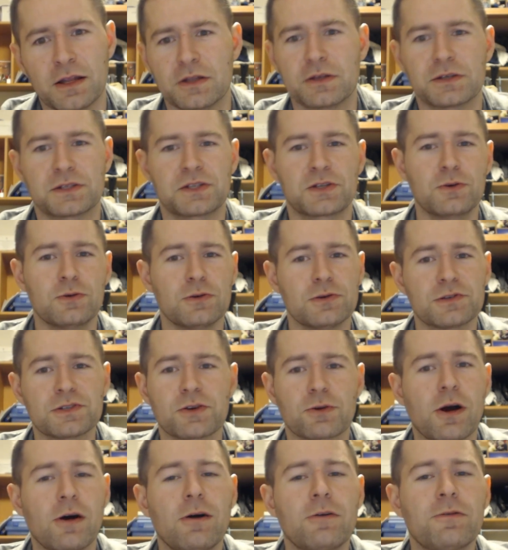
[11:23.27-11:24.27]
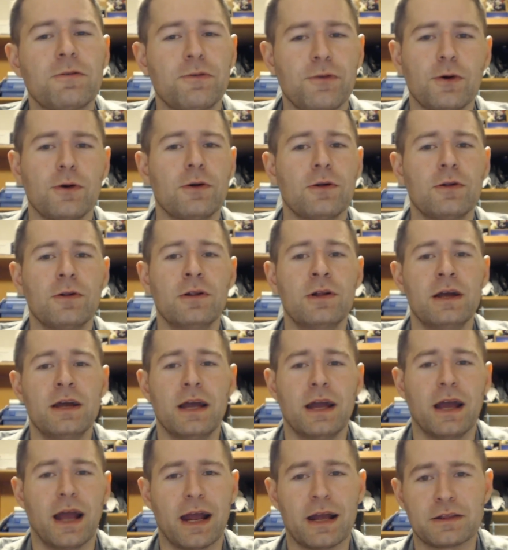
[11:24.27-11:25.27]
The schools are all full,
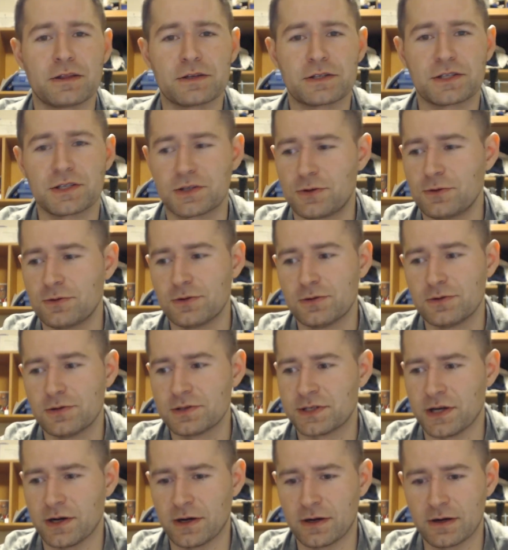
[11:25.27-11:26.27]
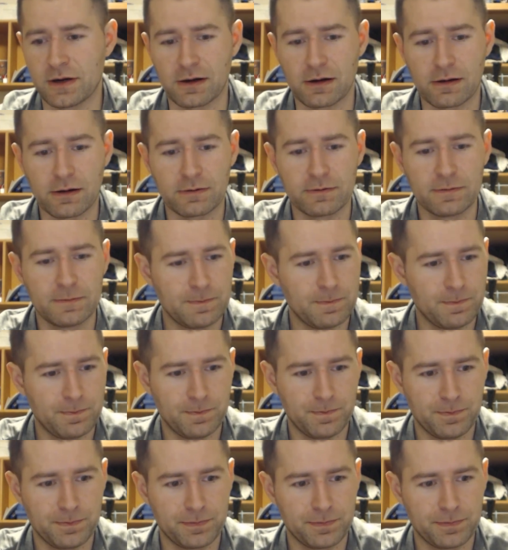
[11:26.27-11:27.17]
and the schools are...